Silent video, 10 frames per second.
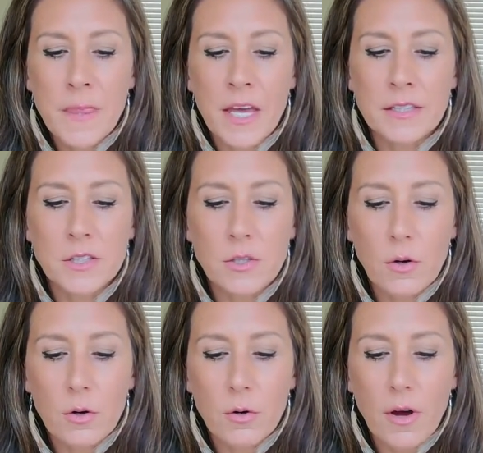And
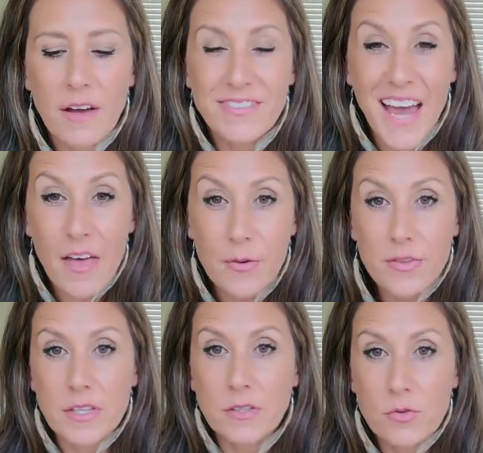so I've gathered
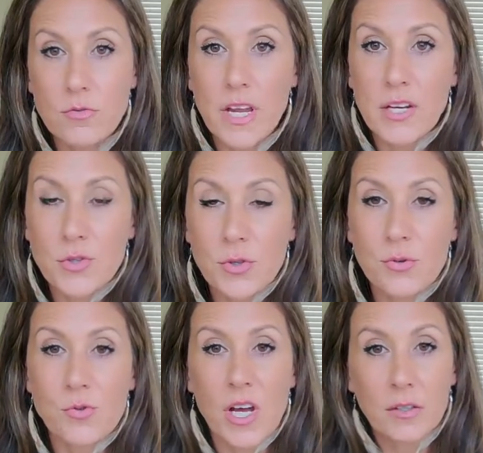these through nature,
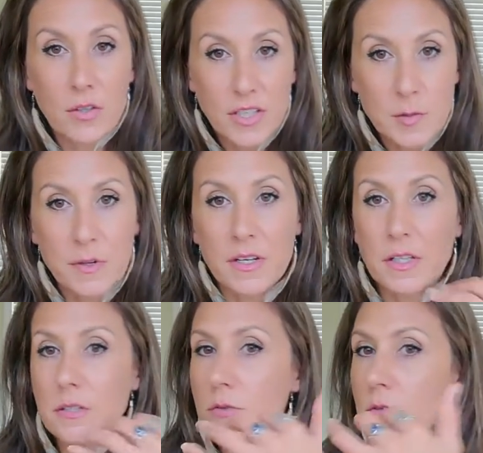through childhood
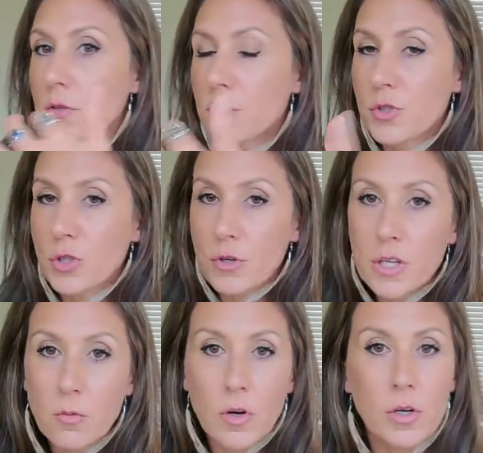experience, through journey
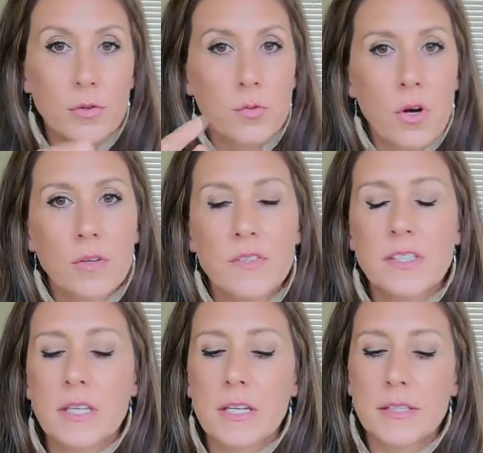work, through all of these
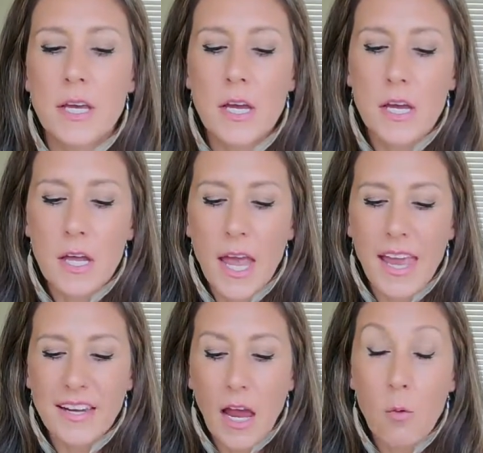things,
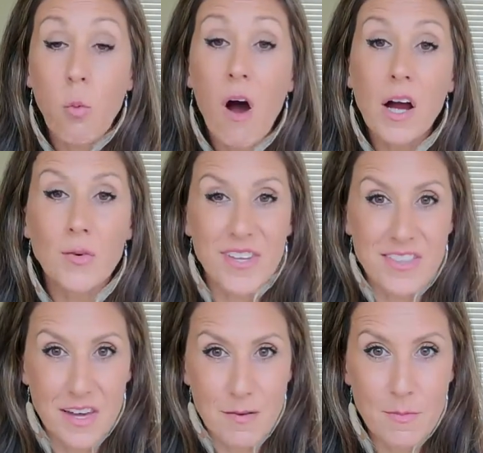and I walk with
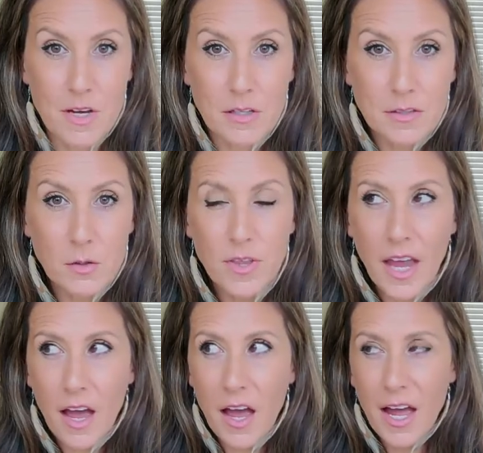them. So
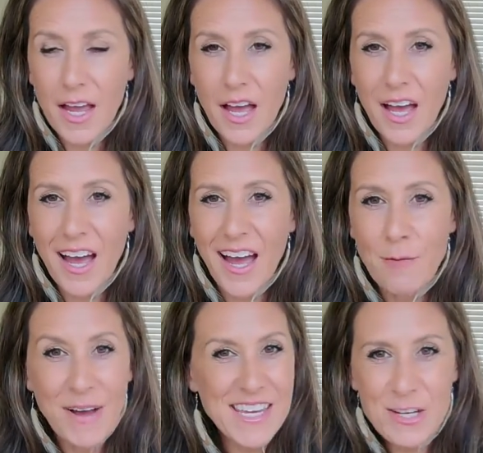
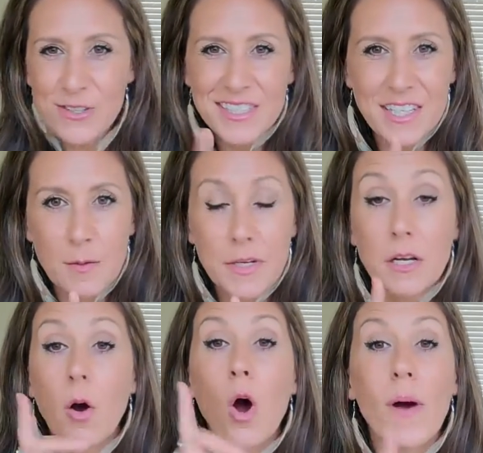my ego doesn't come in and
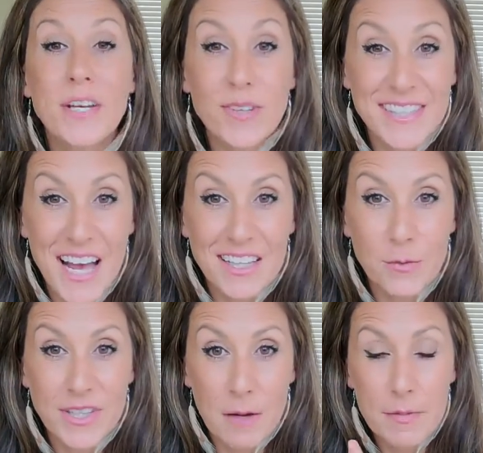go, oh, I know exactly
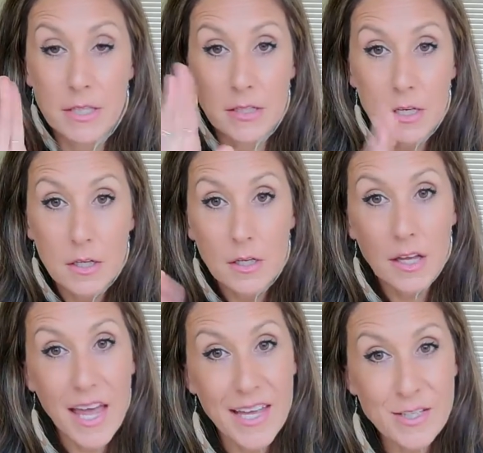what that means.
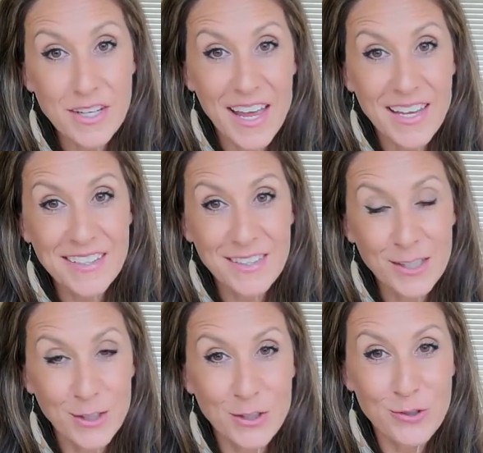End
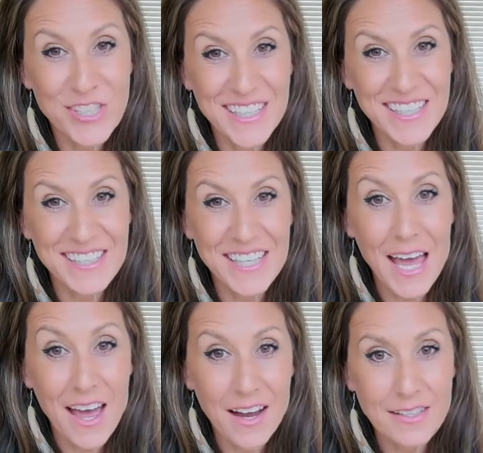conclusion is
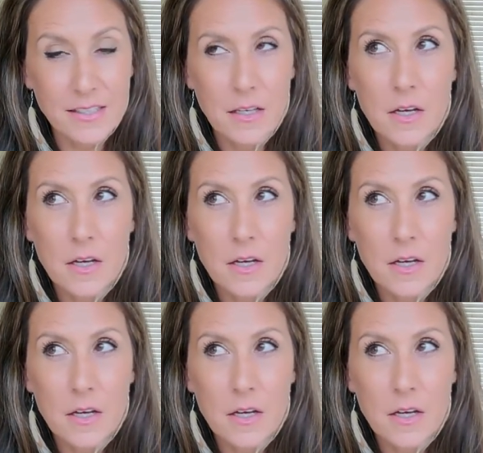X.